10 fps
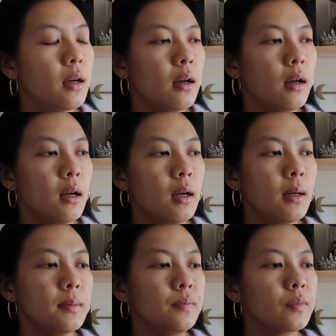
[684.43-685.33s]

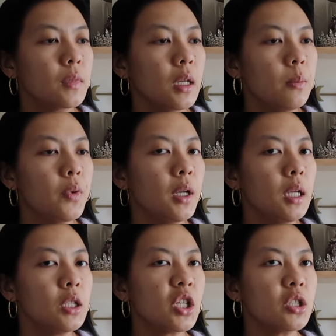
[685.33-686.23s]
I'm
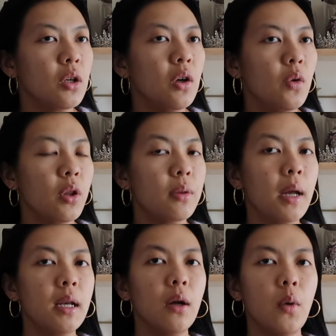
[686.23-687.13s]
pretty gentle with
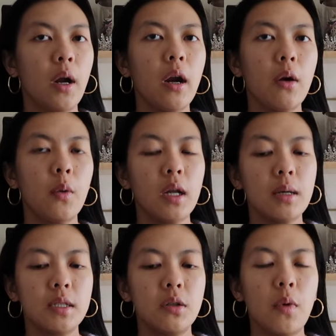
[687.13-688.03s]
my knitwear when it
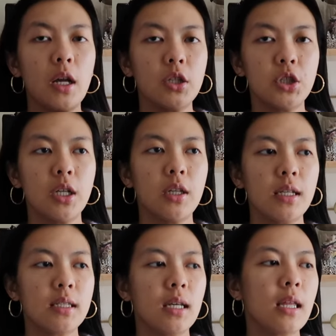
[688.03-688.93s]
comes to washing and
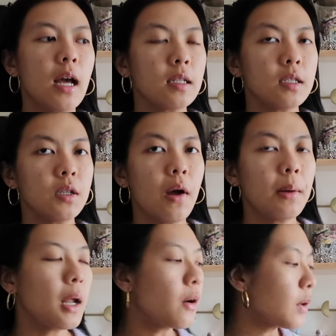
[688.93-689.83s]
things like that, so
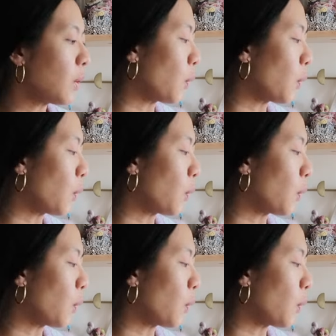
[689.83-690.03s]
I'm not really